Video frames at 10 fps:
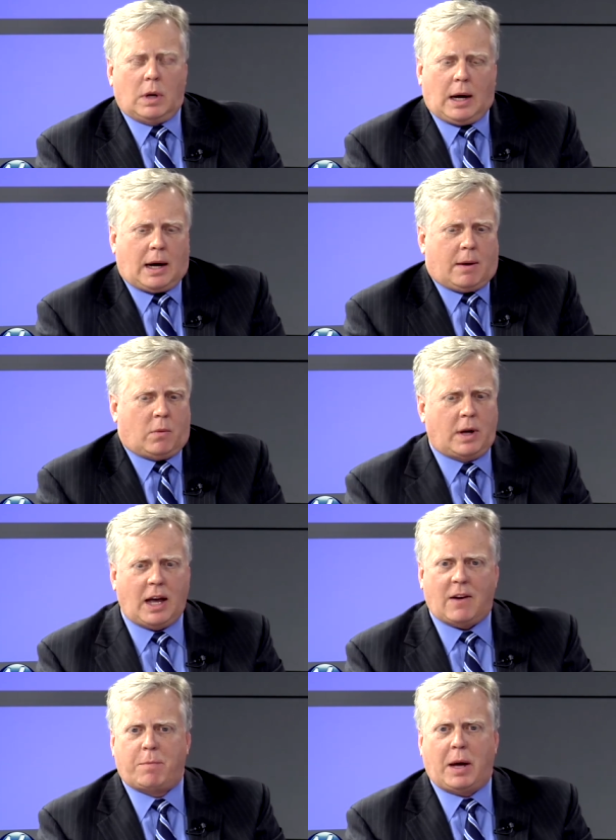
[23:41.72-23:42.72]
uh, we
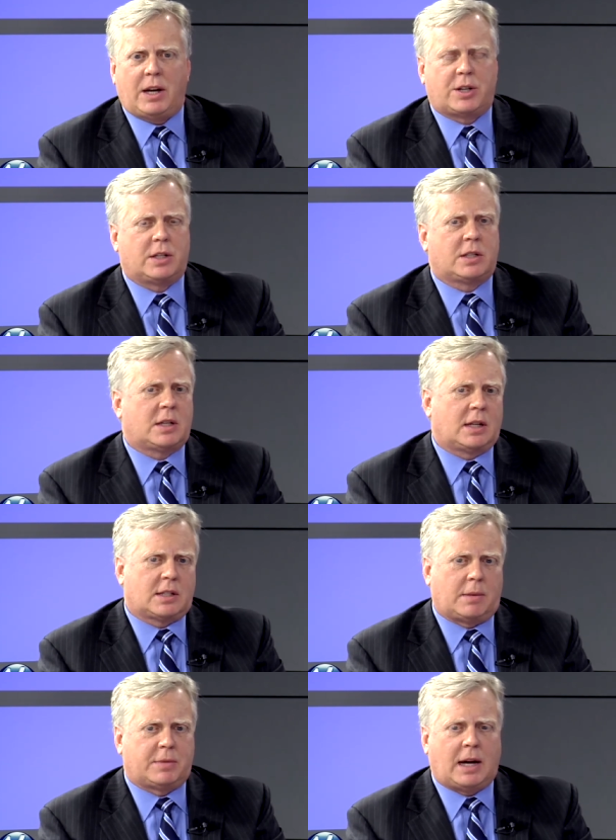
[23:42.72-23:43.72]
have patients that
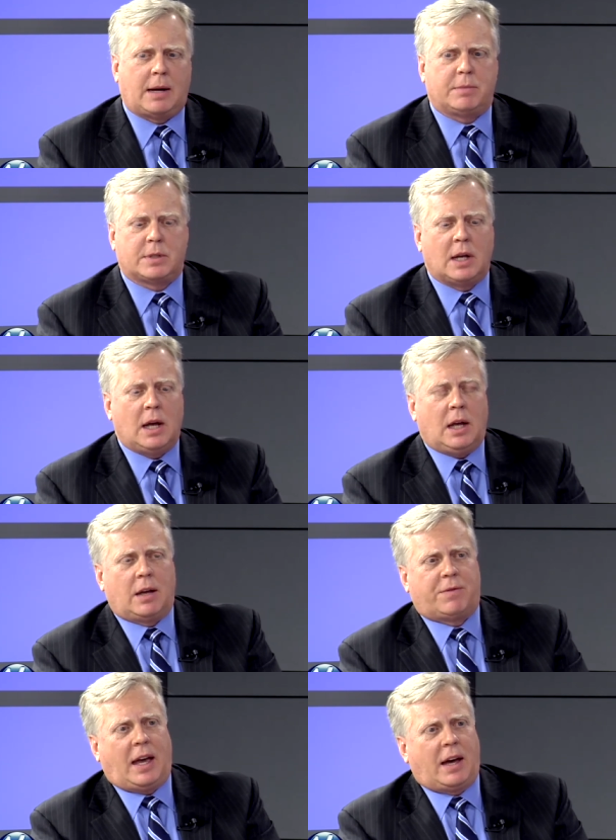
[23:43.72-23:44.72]
sometimes,
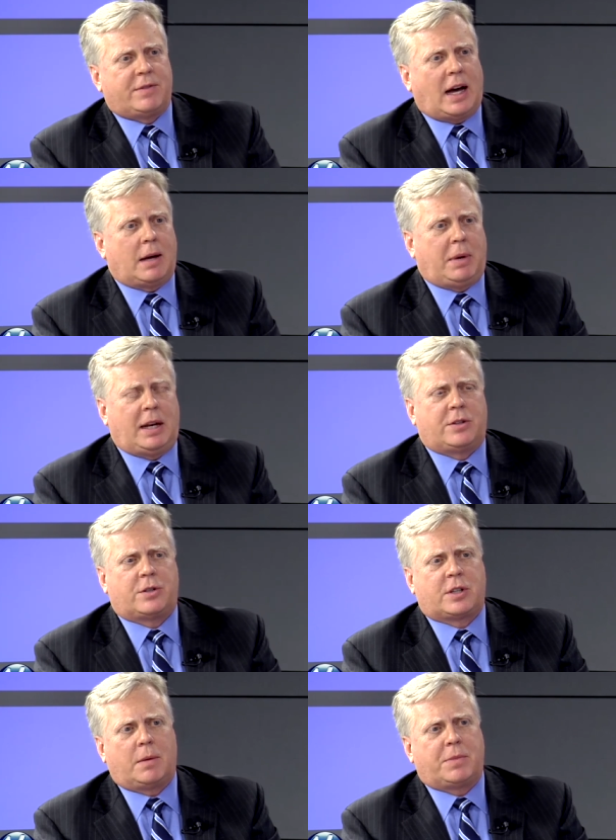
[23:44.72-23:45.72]
if they have diabetes or
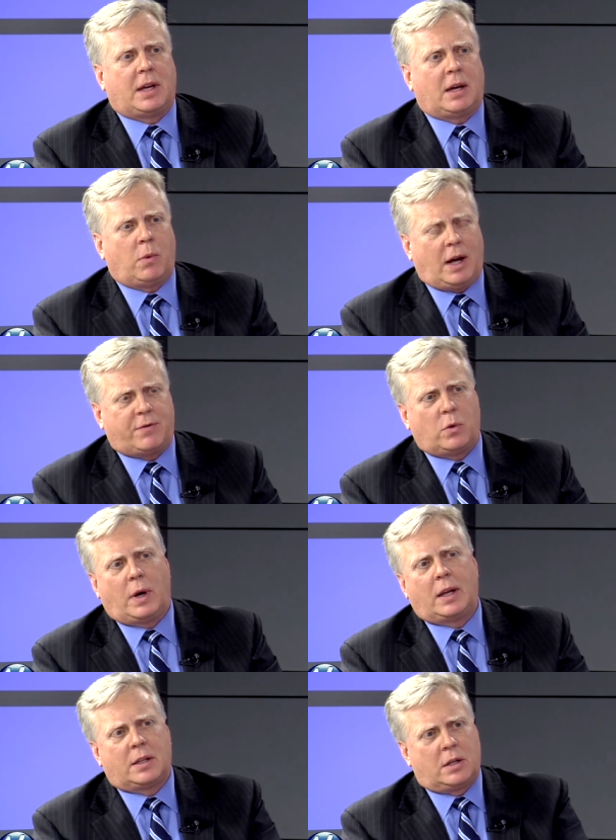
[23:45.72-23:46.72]
something, we have to
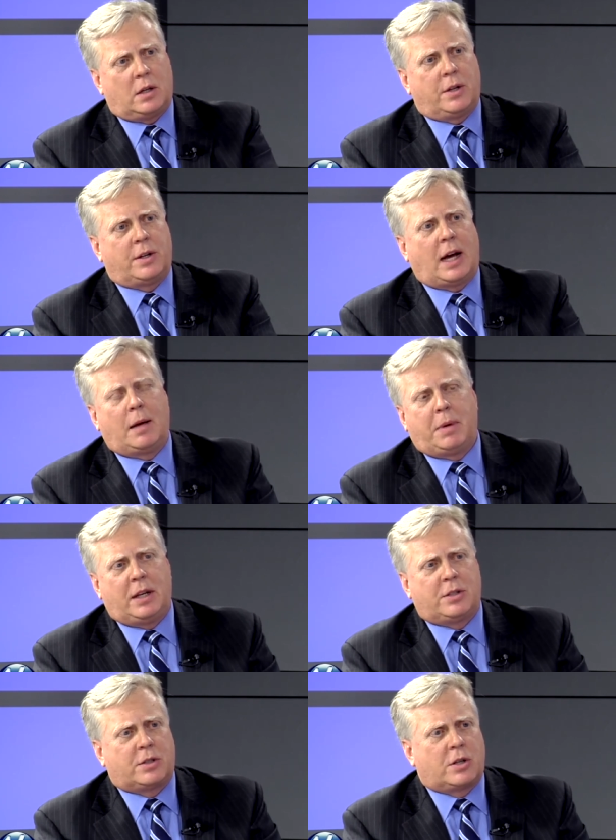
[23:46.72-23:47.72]
wait until their
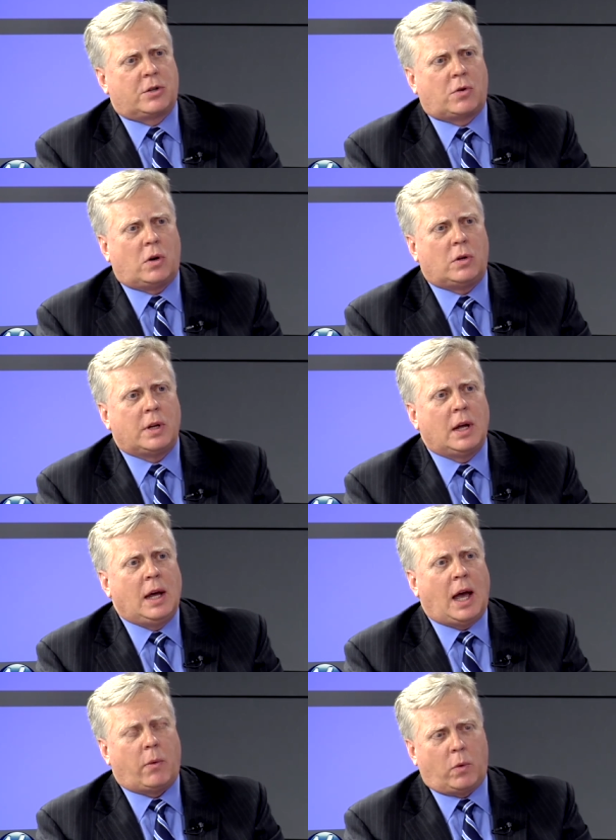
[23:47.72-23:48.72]
diabetes is controlled,
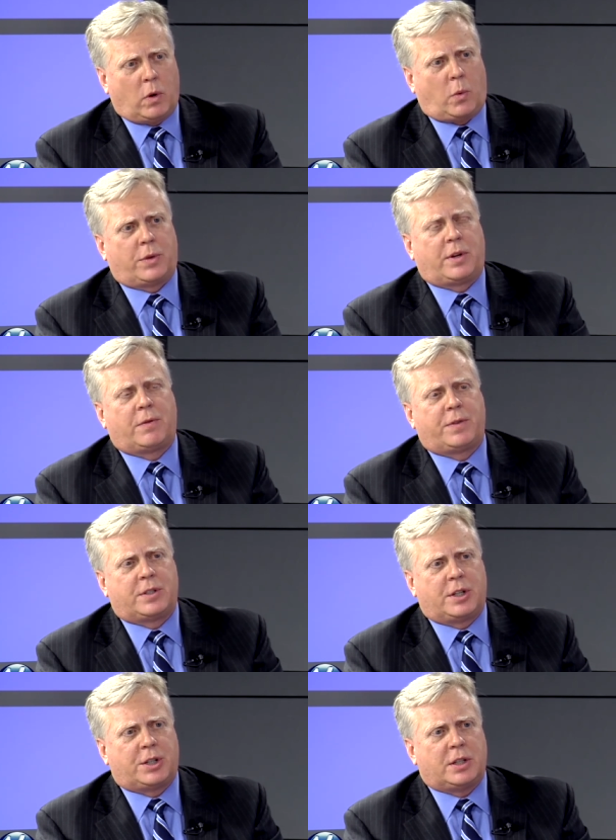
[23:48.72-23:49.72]
and we work with their
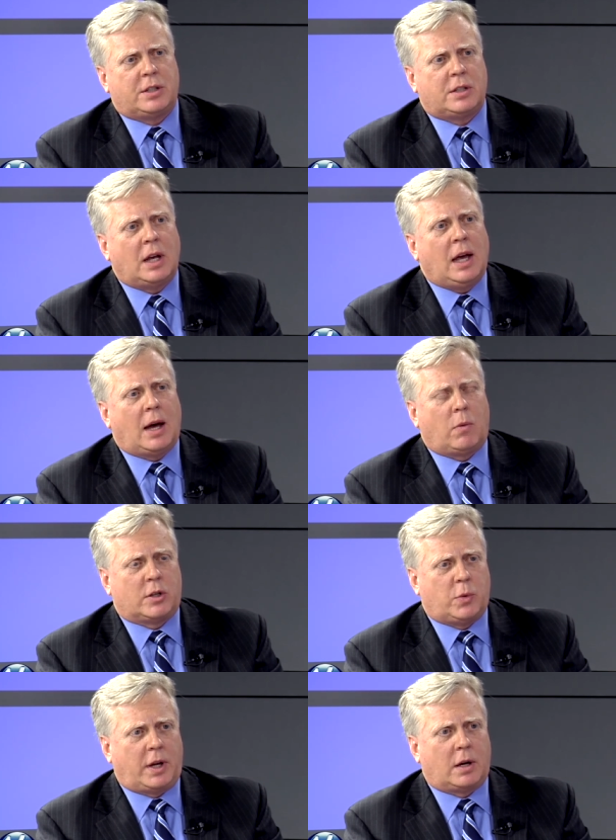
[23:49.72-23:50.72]
physicians. And
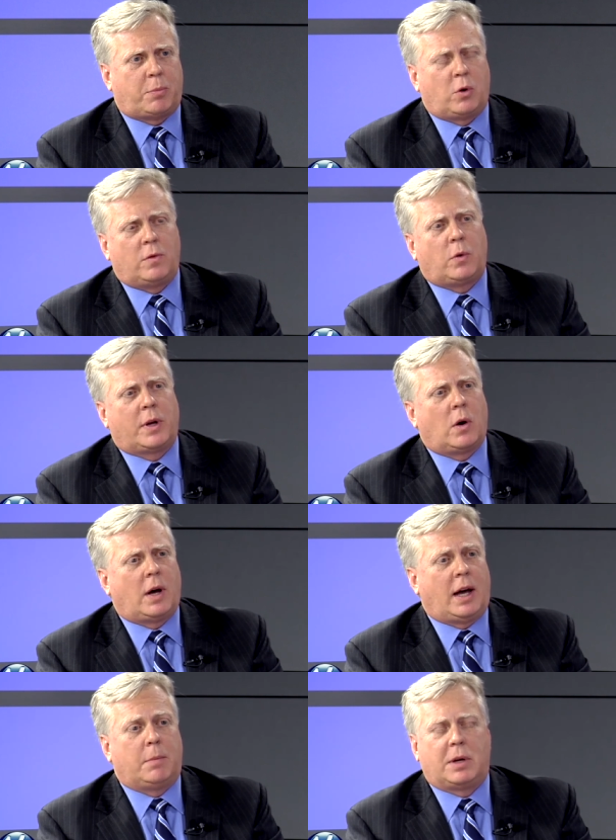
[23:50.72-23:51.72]
once we get approval, we go
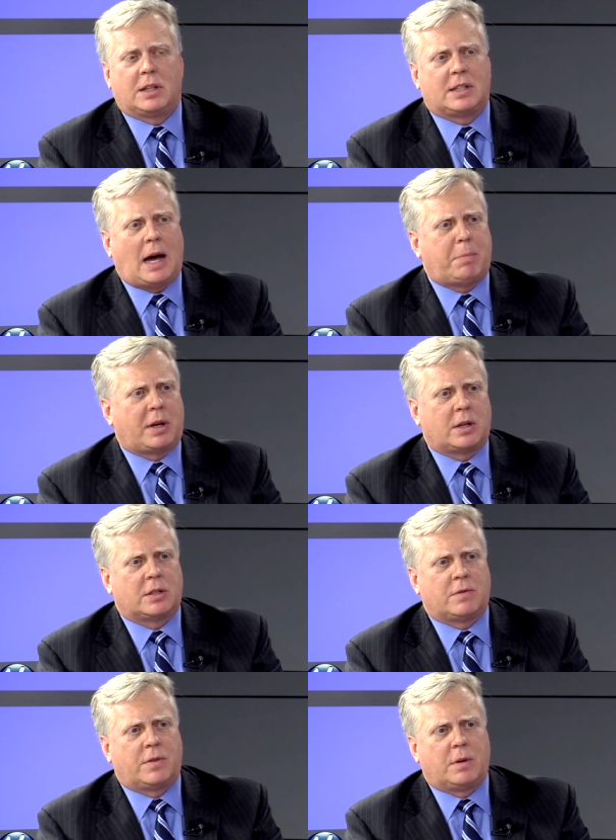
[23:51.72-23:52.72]
ahead, but it's not
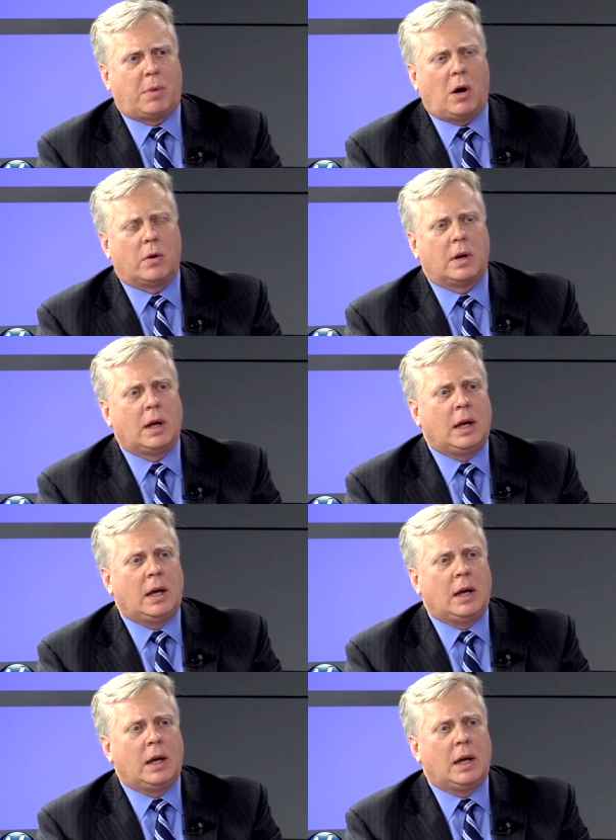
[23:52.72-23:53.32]
because of the bone.